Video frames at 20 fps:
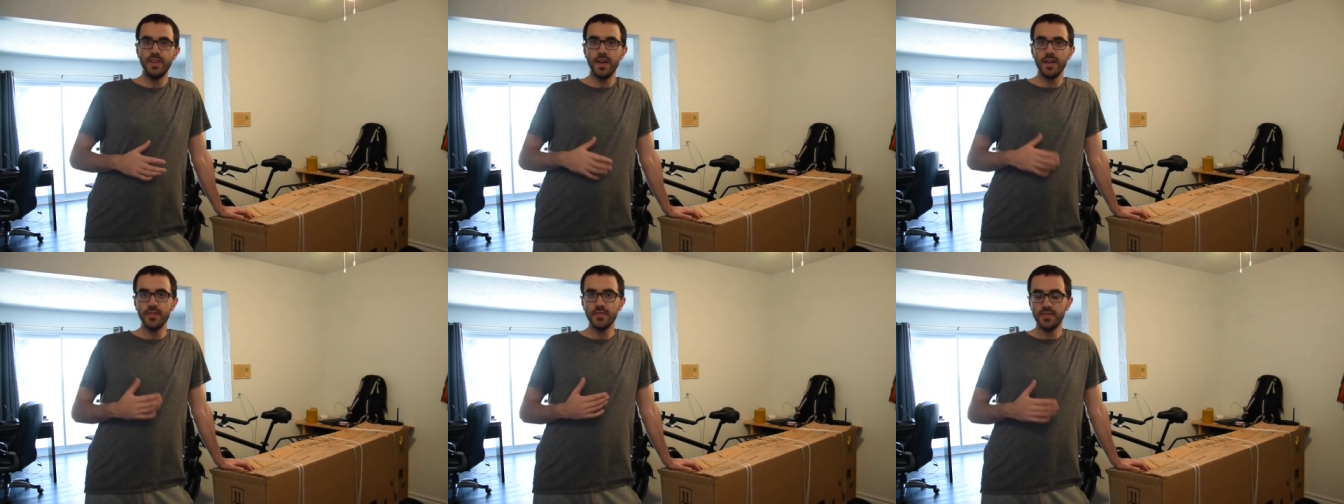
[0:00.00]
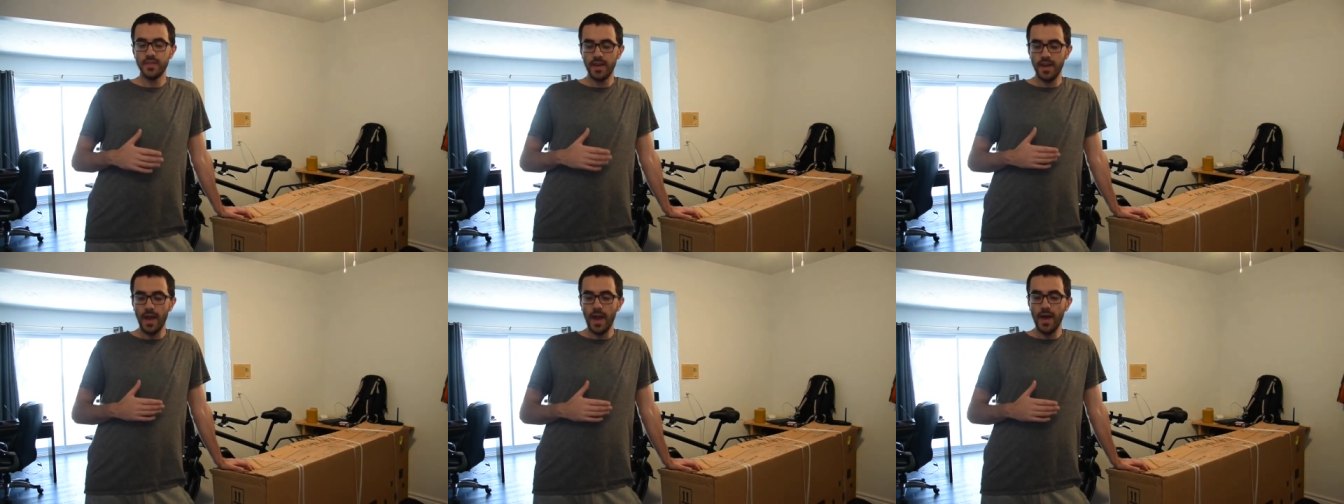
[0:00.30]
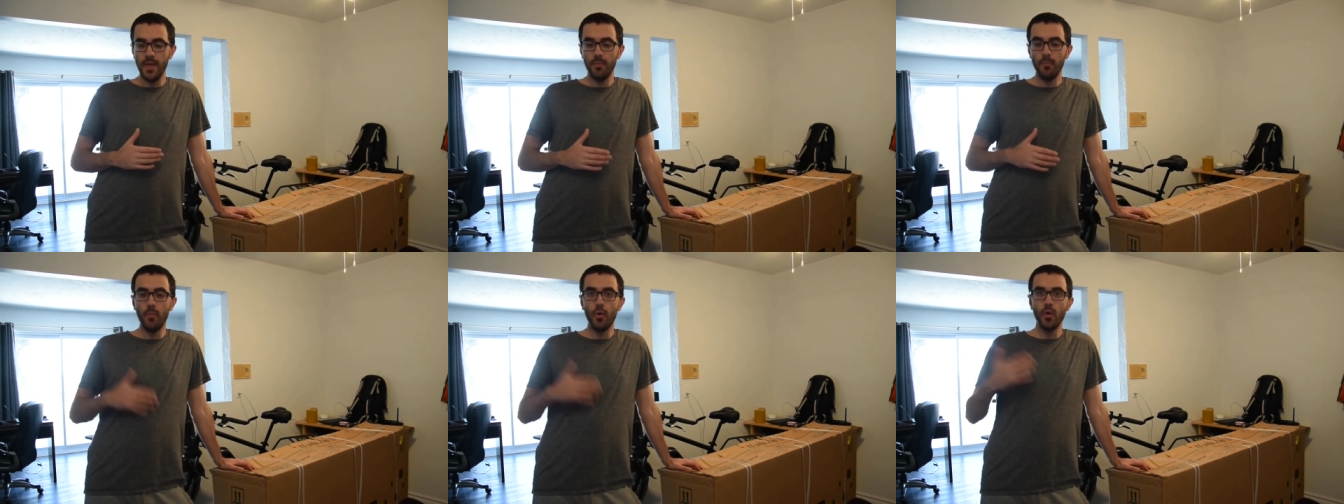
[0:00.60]
yes they
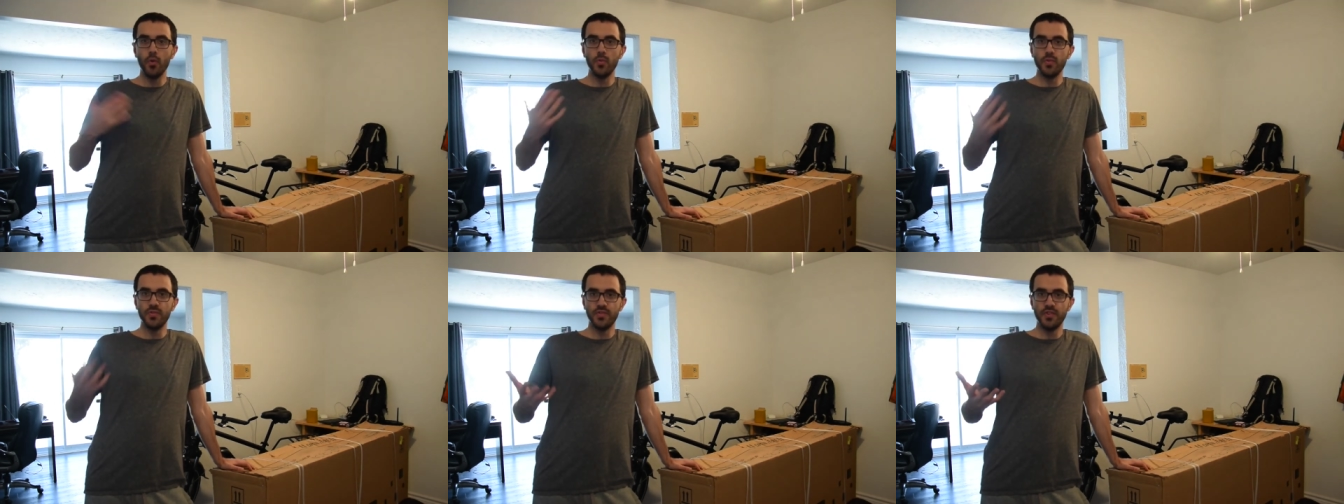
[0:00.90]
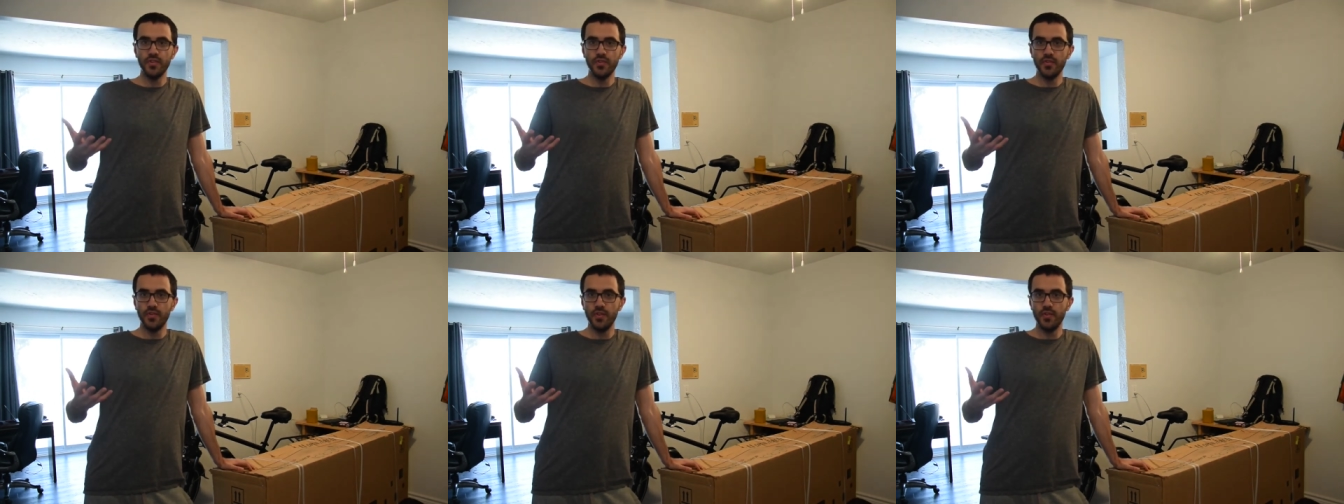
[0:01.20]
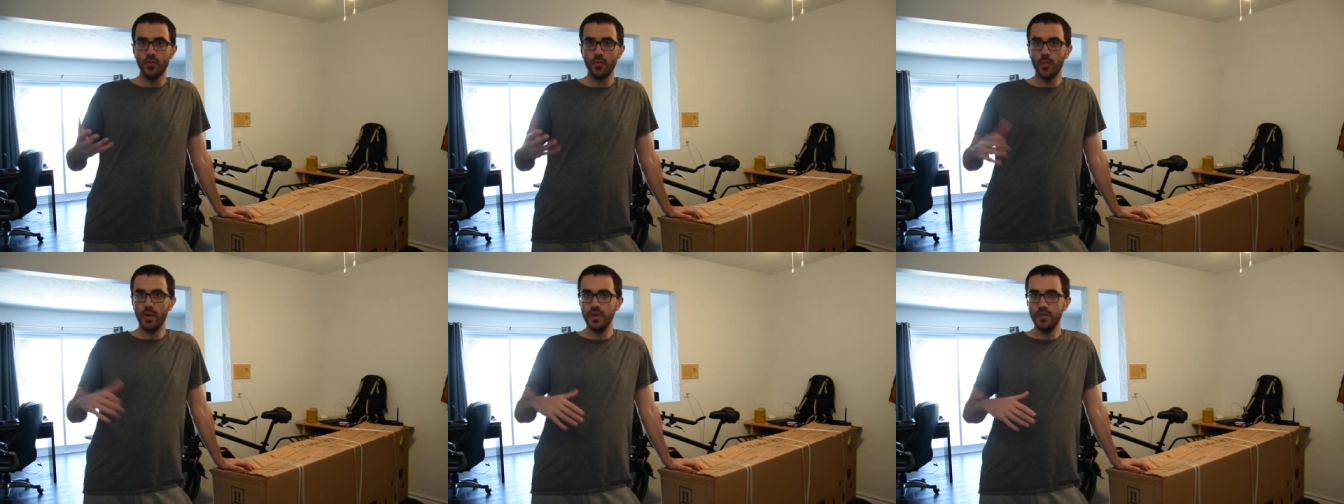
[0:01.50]
had more
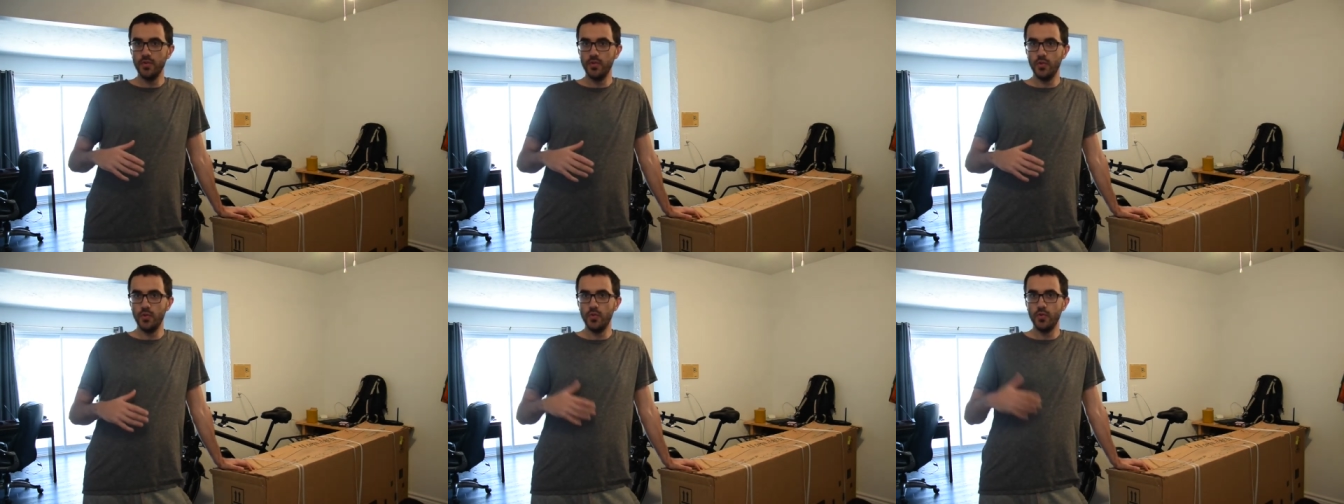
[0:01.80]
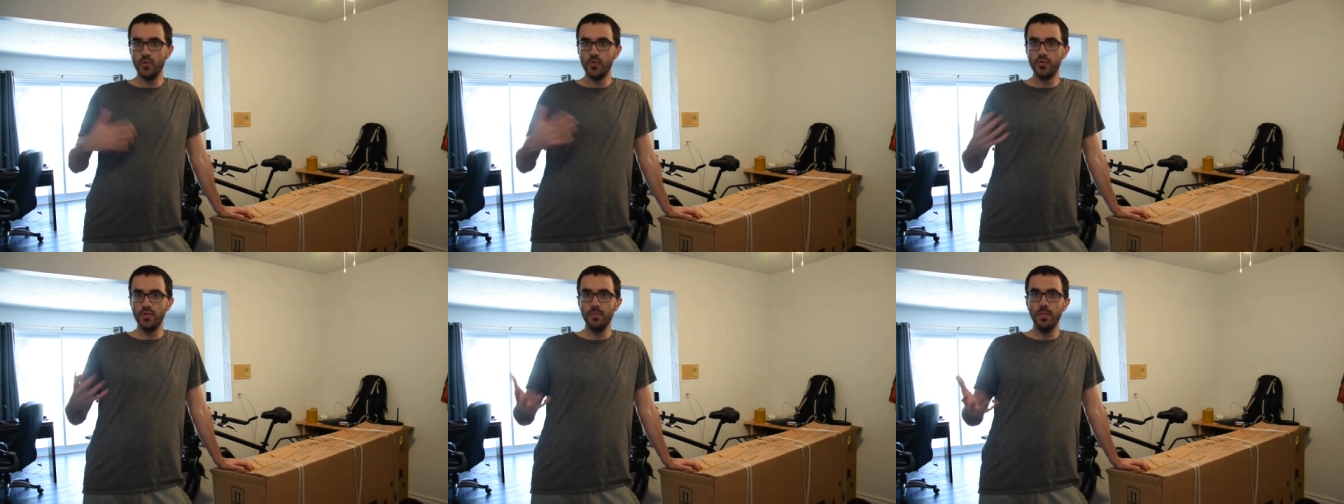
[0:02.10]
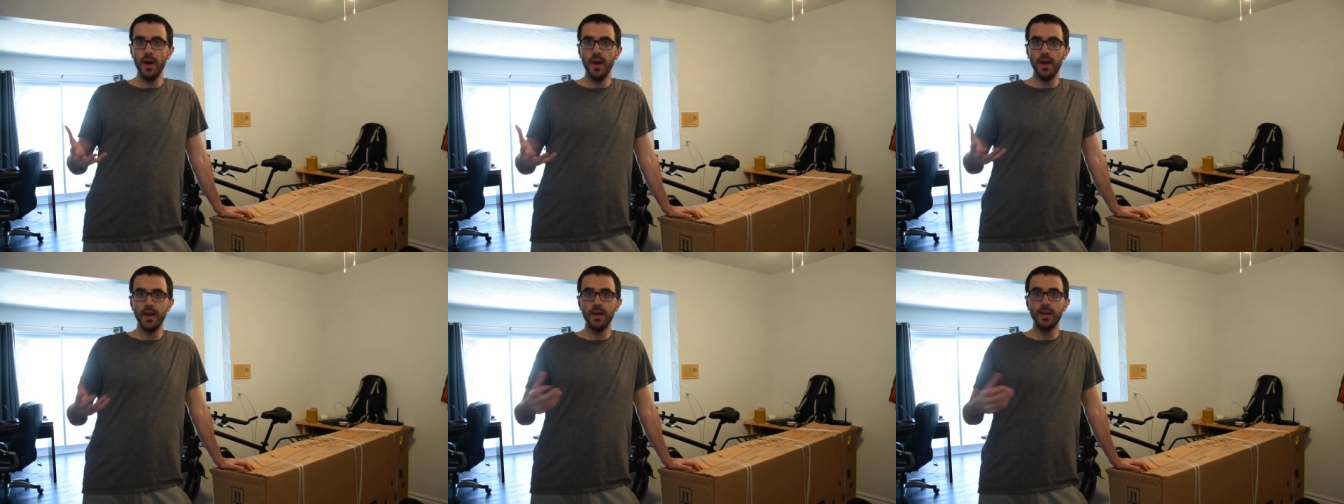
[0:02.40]
resistance when you use the
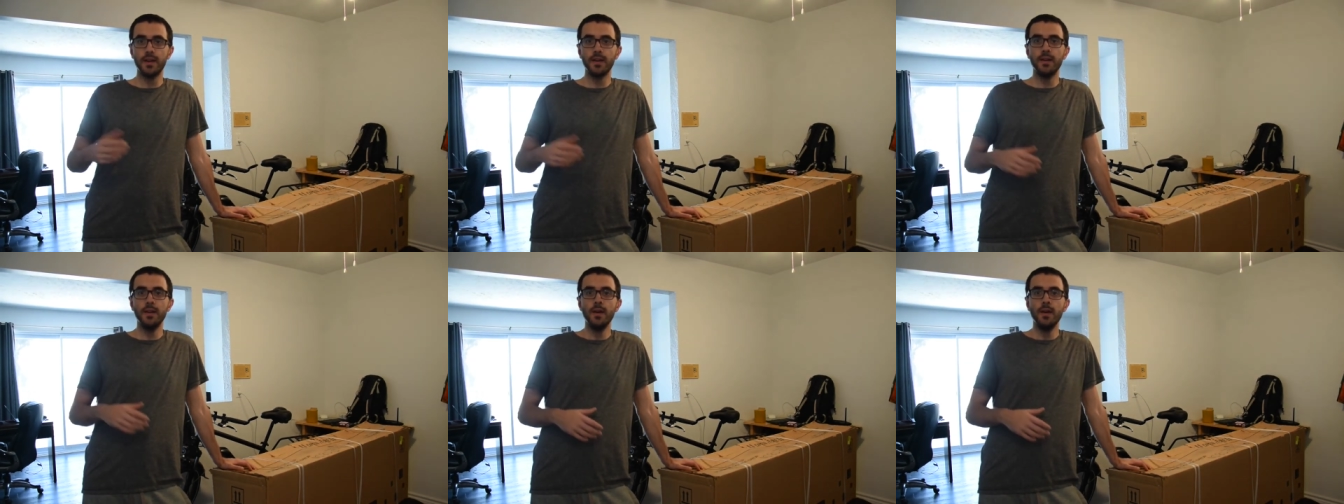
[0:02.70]
bike